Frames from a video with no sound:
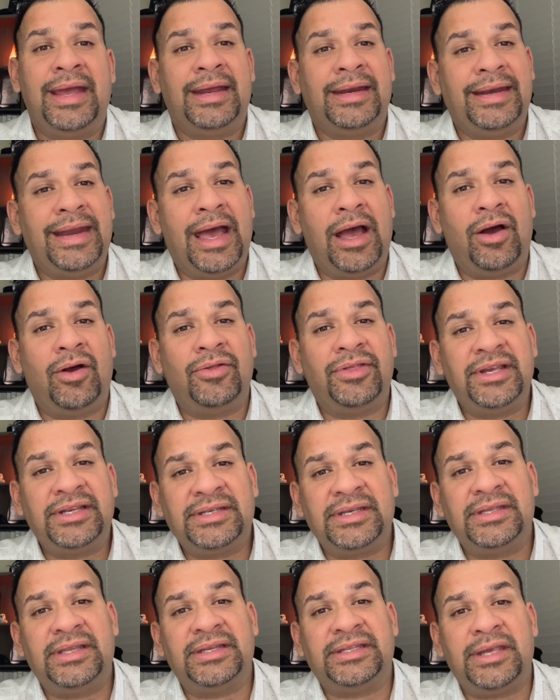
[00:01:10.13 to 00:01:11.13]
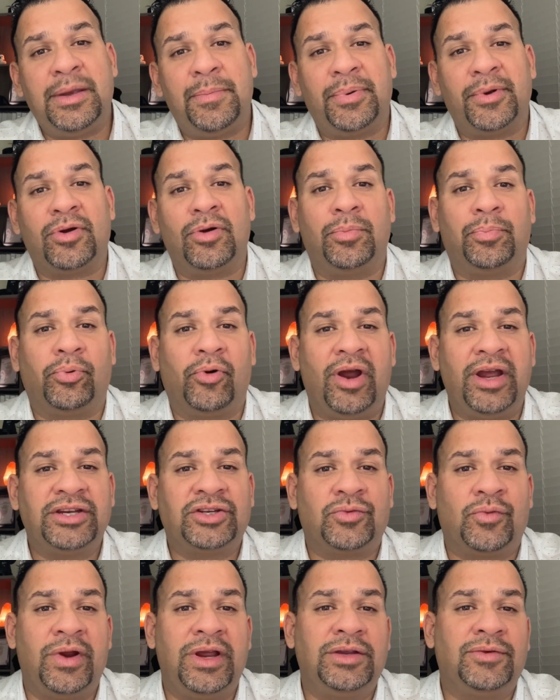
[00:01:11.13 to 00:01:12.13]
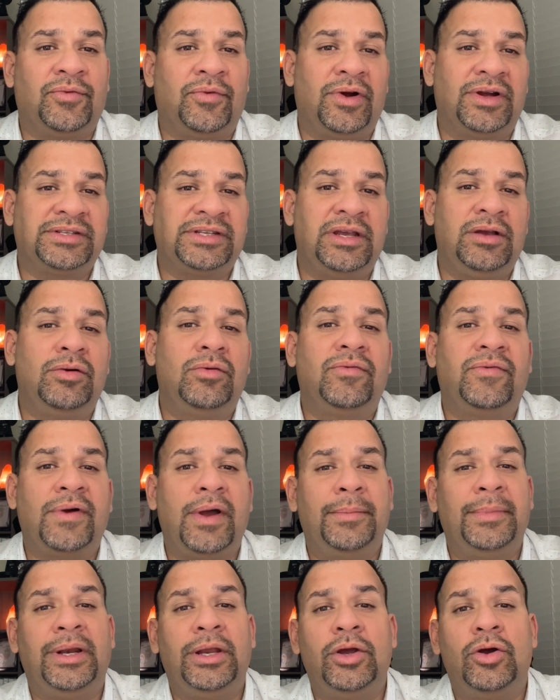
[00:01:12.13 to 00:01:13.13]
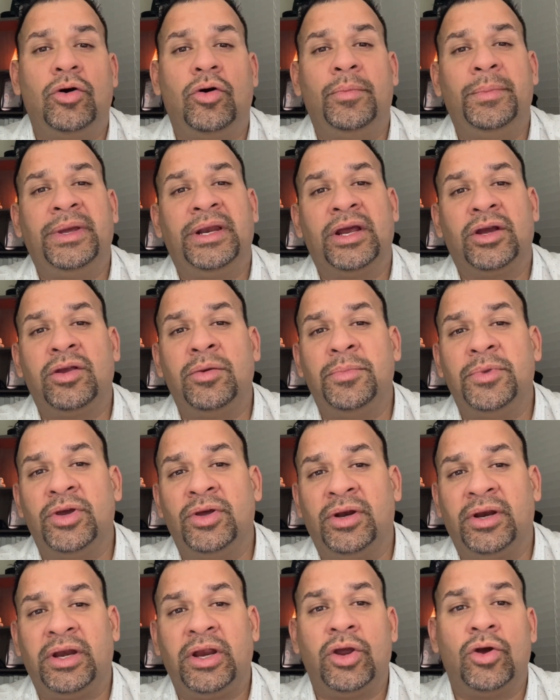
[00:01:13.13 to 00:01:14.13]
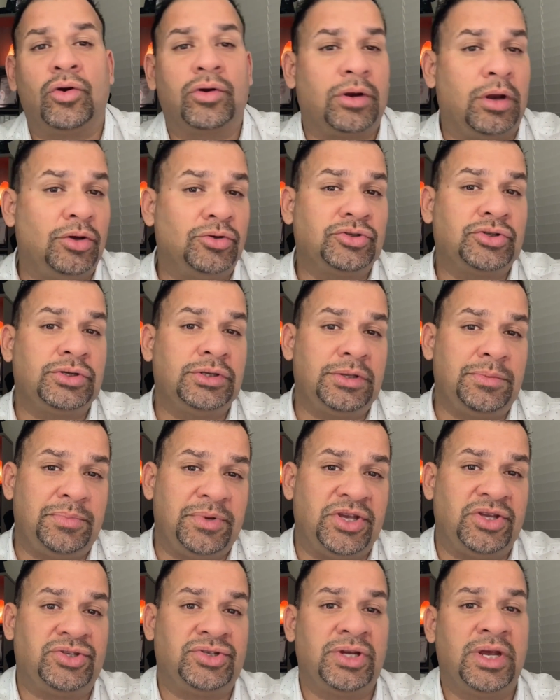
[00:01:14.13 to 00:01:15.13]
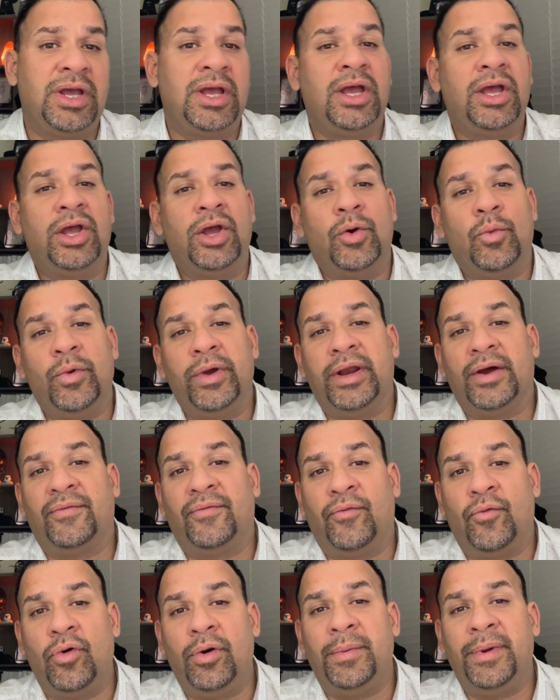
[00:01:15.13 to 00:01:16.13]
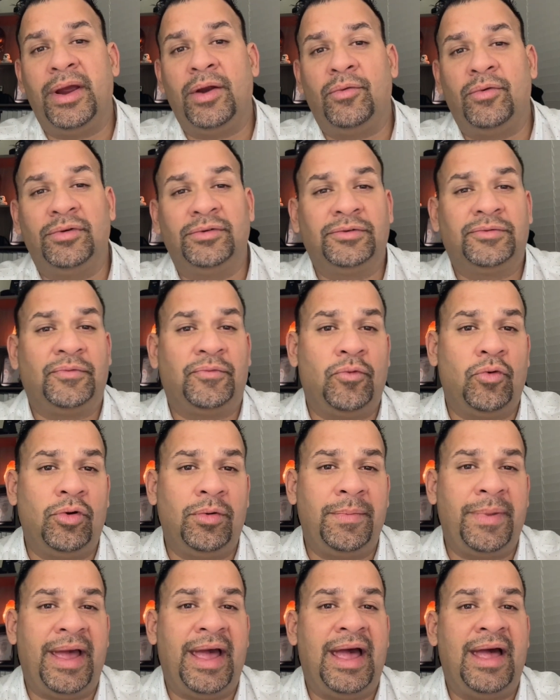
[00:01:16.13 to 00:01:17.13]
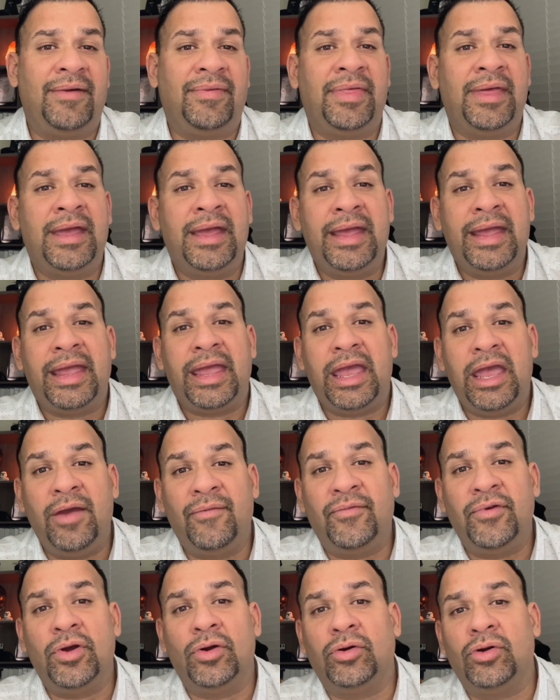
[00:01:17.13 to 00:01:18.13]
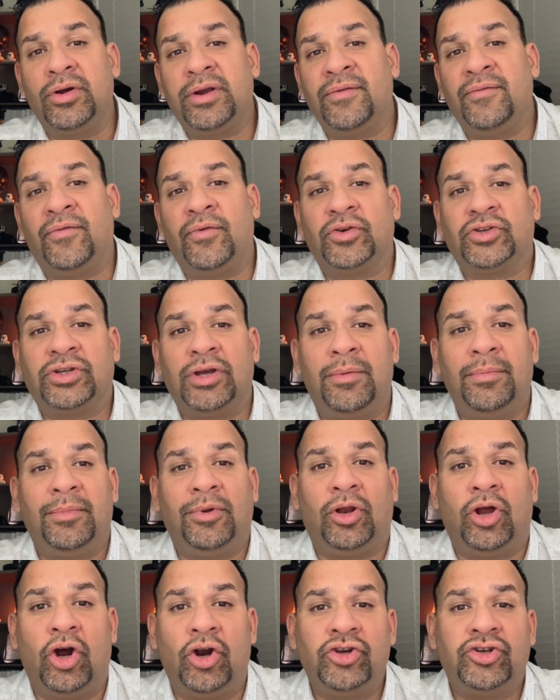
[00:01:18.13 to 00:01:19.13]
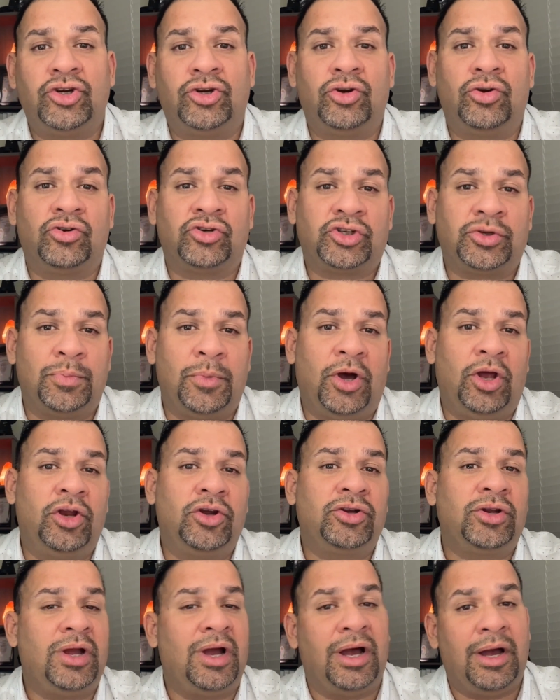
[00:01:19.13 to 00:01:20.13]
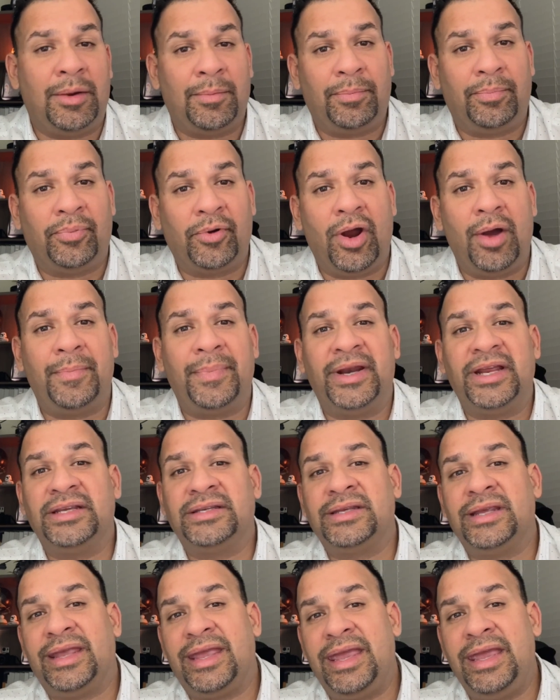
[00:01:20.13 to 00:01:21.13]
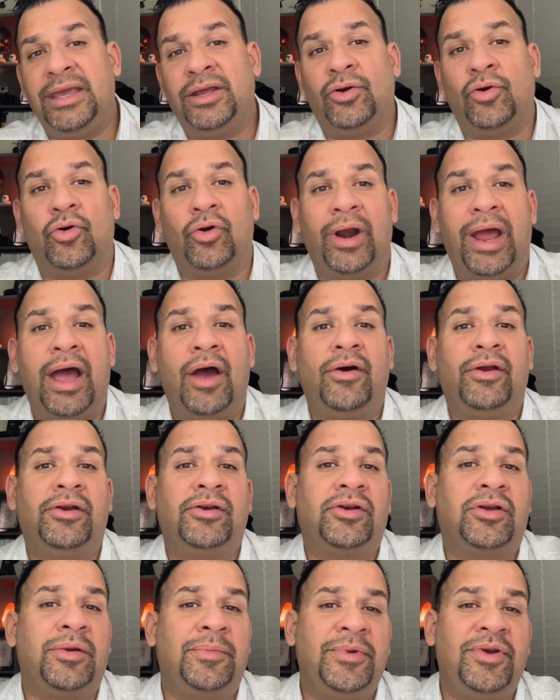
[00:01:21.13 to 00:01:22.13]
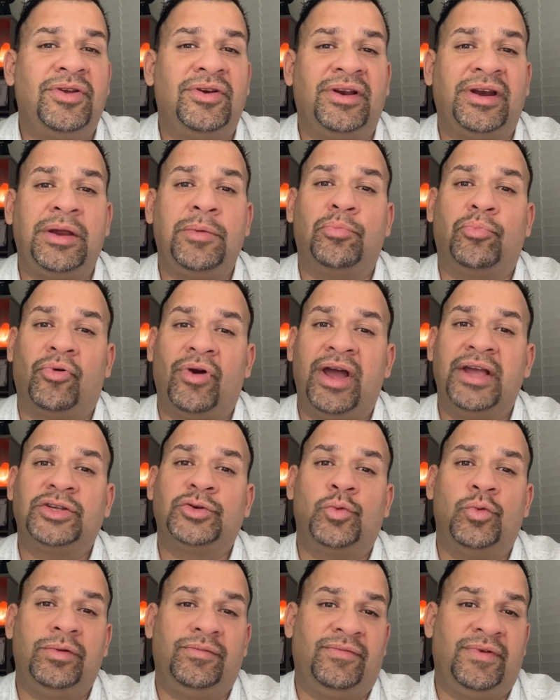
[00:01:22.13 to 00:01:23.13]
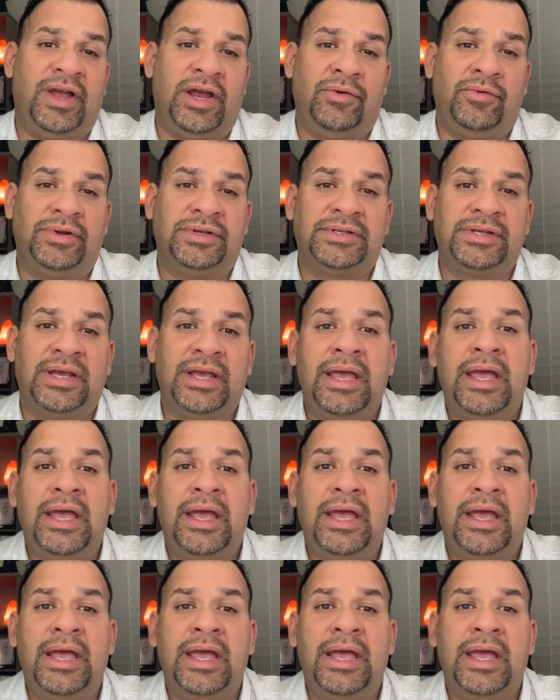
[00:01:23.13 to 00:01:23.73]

Now, this is the typical price range for a single family home in a community or close to the beach with a four bedrooms, four bath, if you're looking for some larger or smaller um, properties in or out in a community, price will varies